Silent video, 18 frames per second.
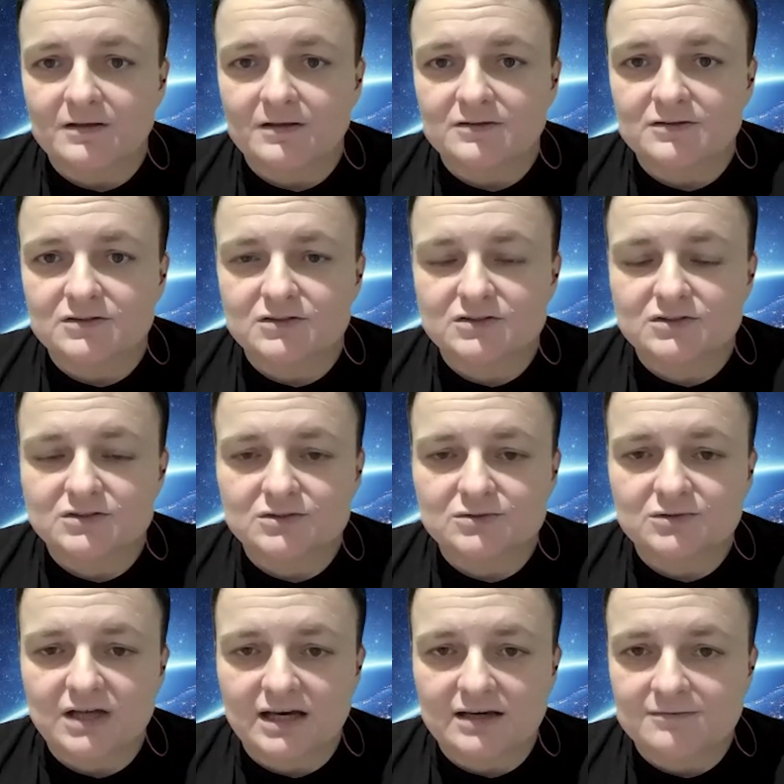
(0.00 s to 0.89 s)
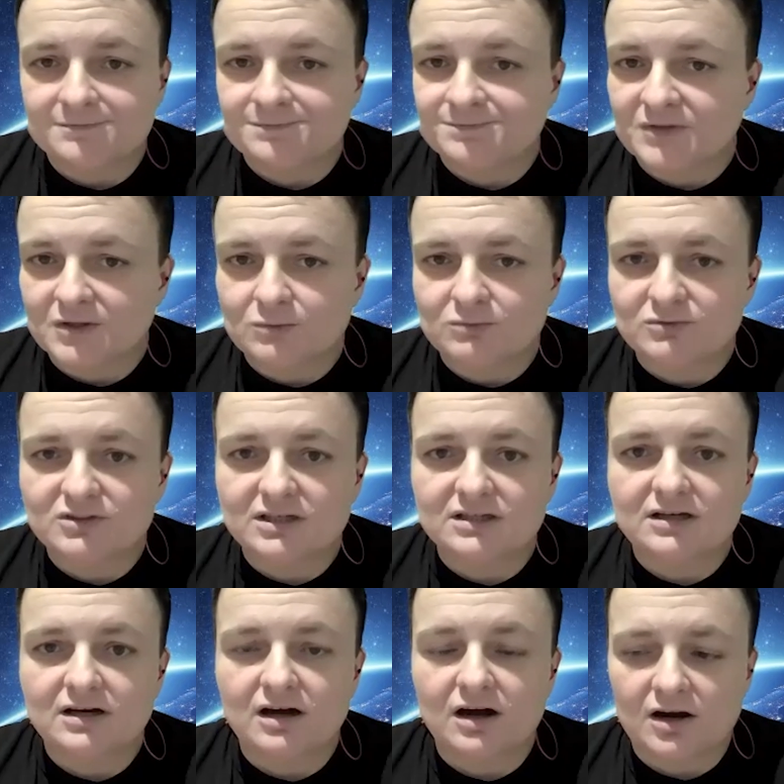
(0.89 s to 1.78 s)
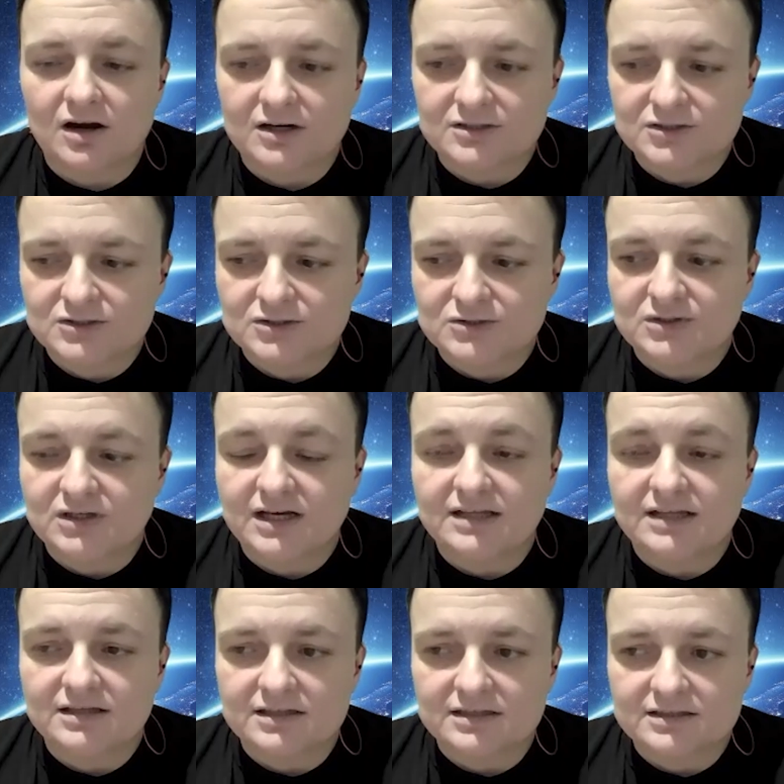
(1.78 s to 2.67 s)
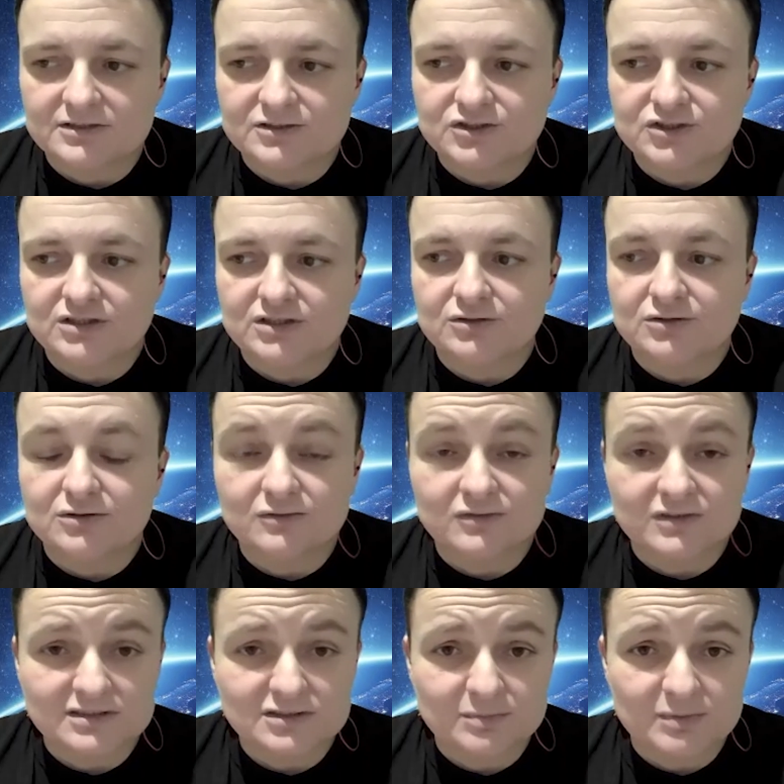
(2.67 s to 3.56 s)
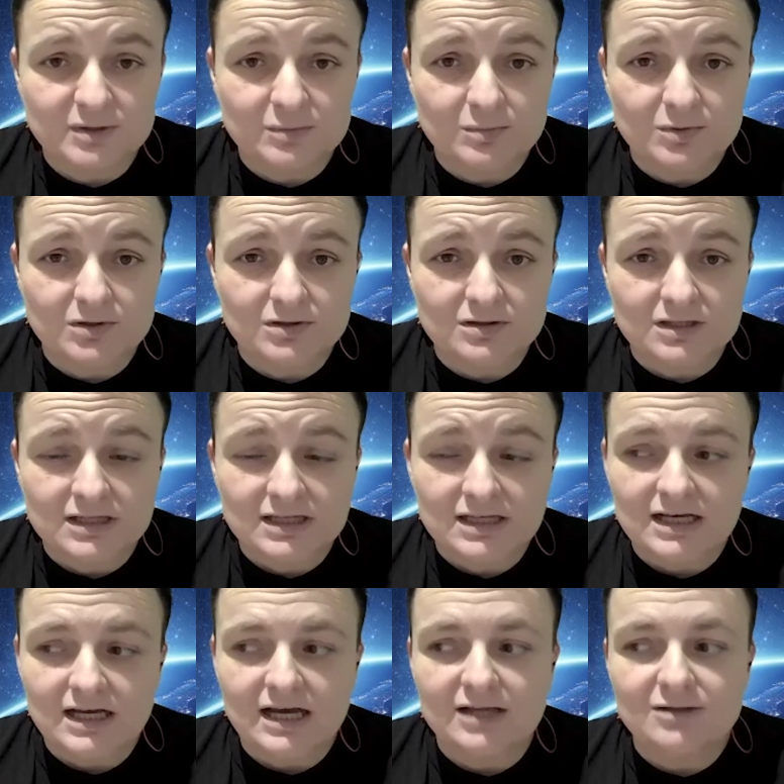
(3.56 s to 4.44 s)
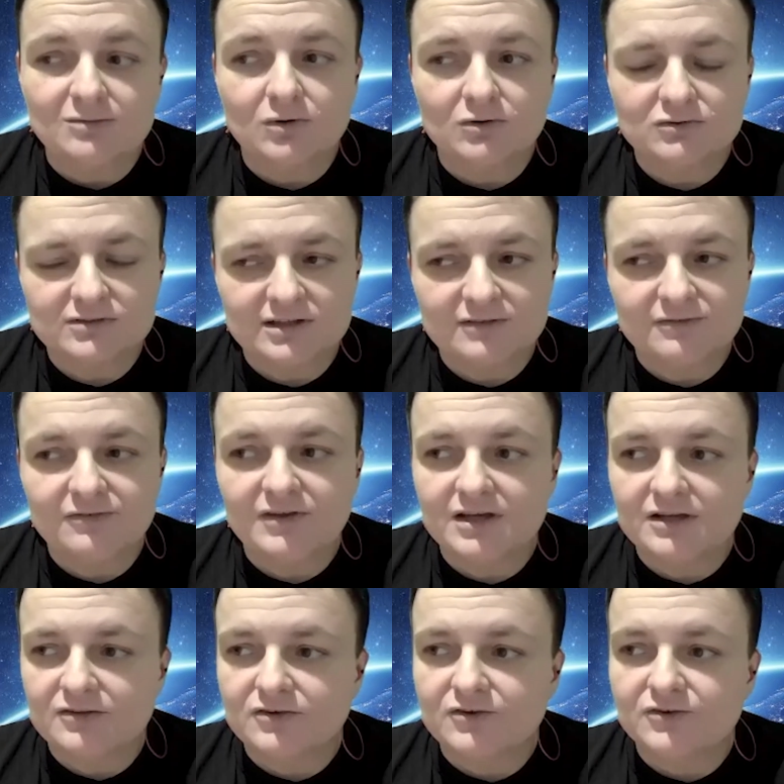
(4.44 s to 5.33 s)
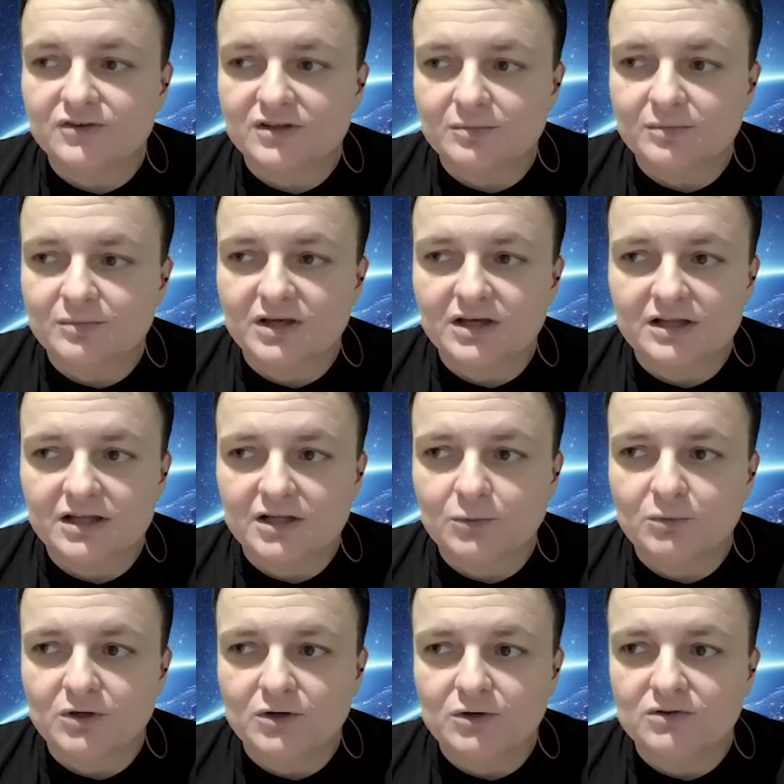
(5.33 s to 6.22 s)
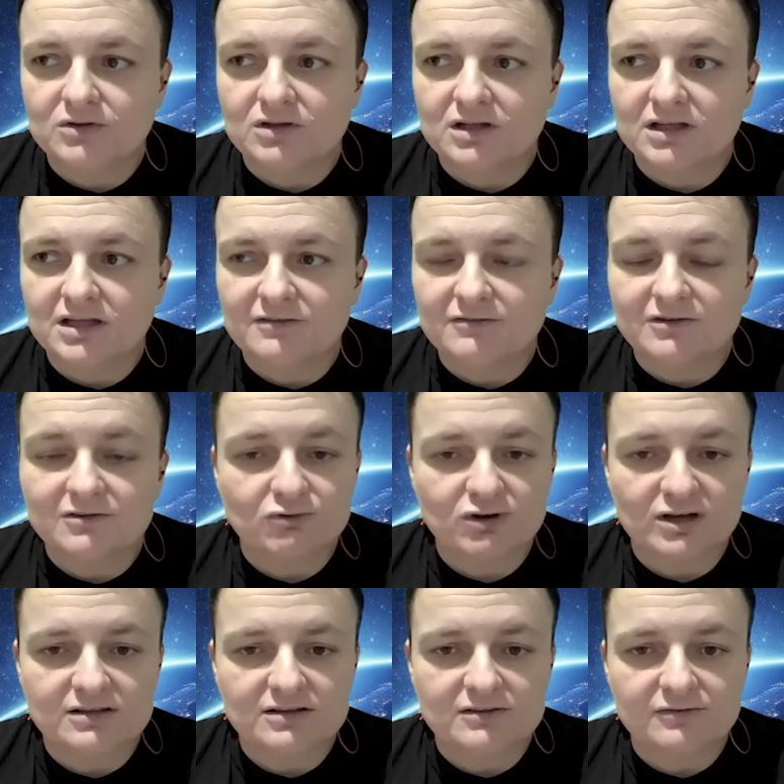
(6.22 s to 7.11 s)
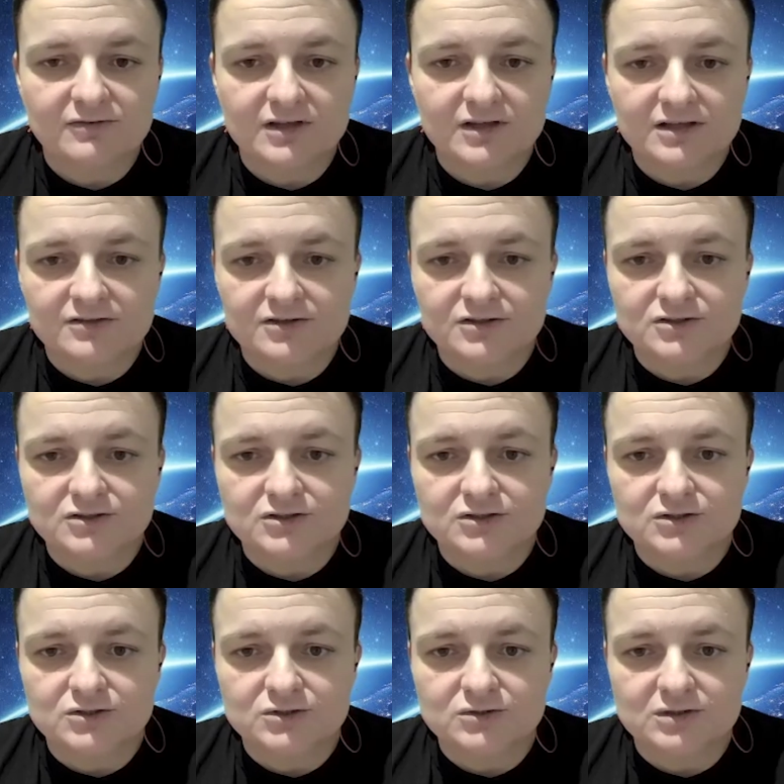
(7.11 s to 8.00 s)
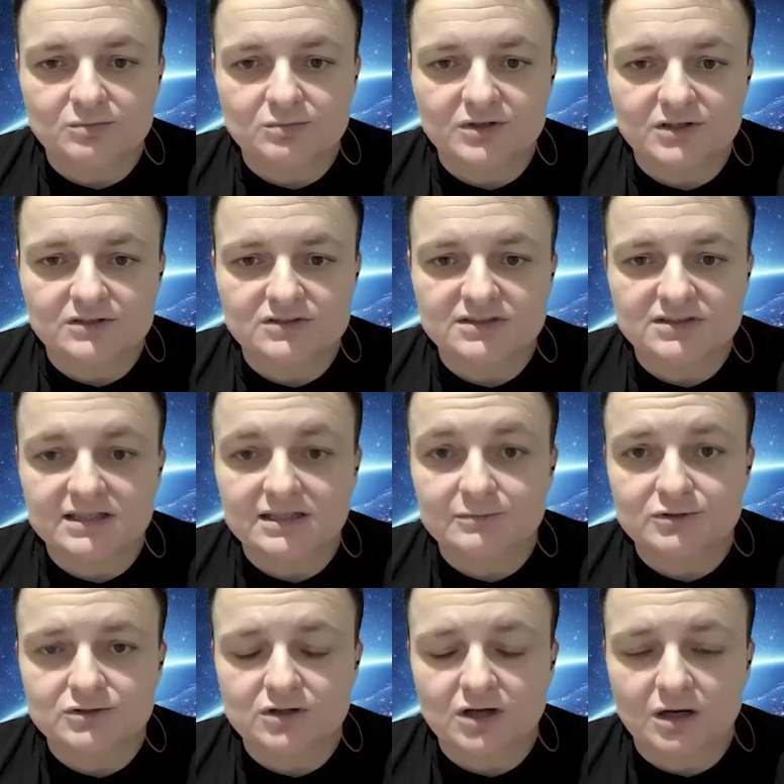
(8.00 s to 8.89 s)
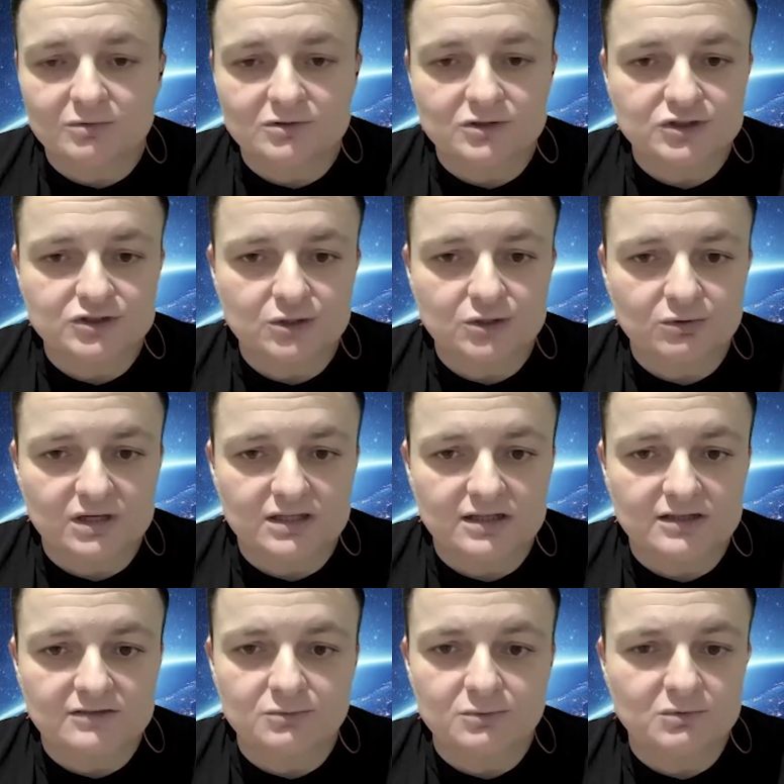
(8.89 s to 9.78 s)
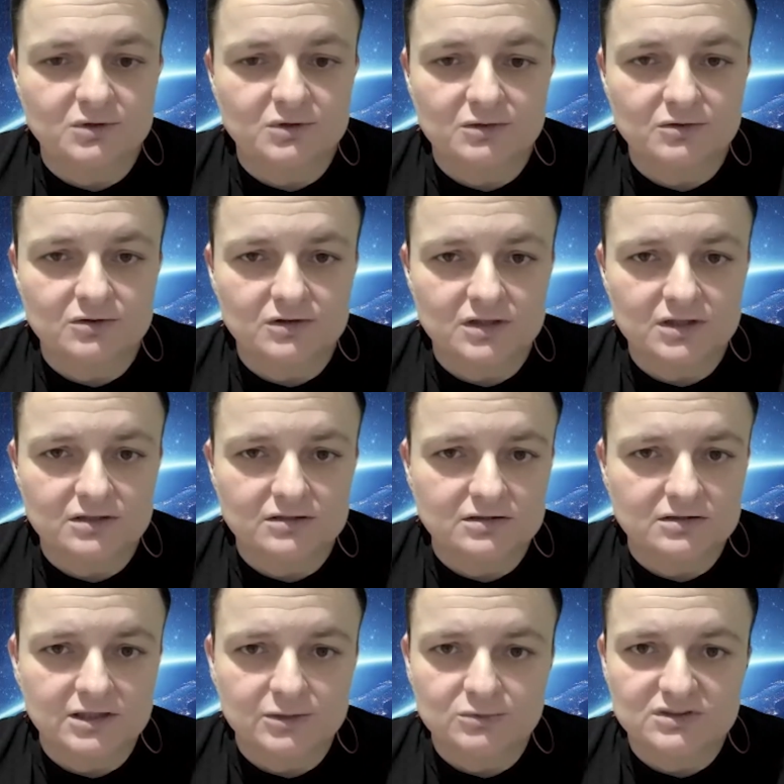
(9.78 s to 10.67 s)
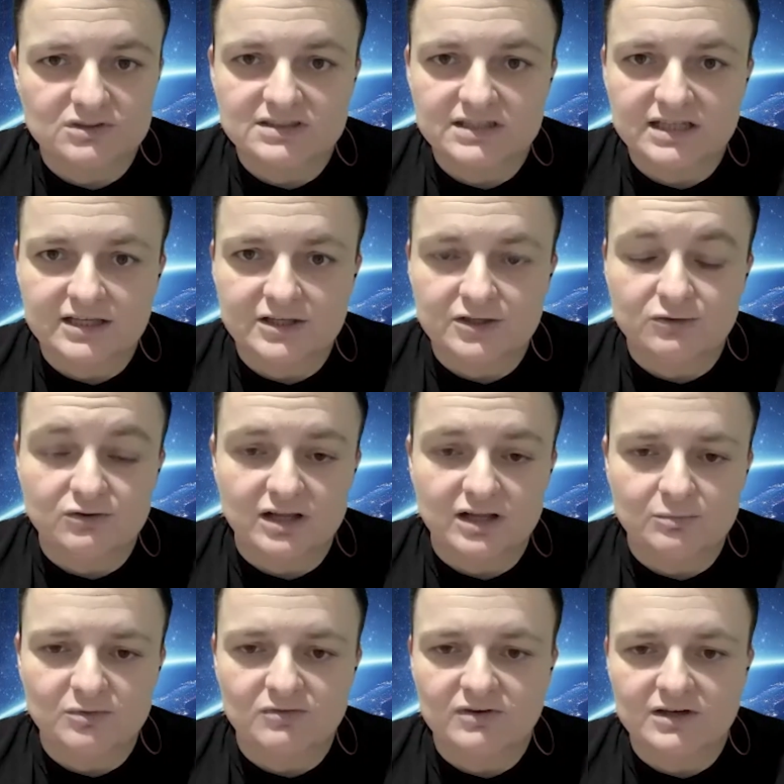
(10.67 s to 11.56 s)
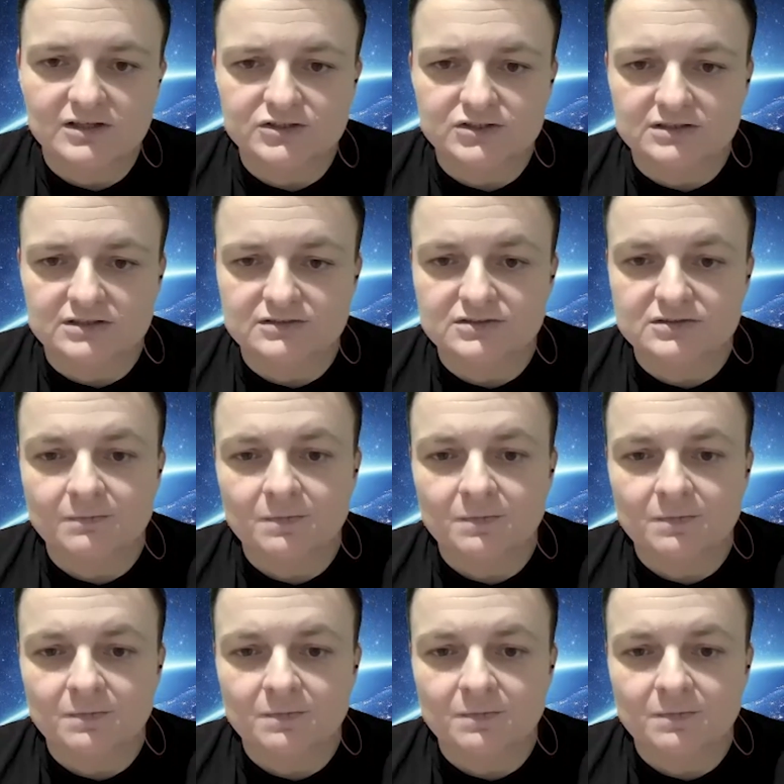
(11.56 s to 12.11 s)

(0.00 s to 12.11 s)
So yeah, it was kind of hard to get in and try to convince people. And mostly theaters. At the beginning, we couldn't even rent a theater to do a bigger stand-up comedy show yet, because they would say, "You're not professionals.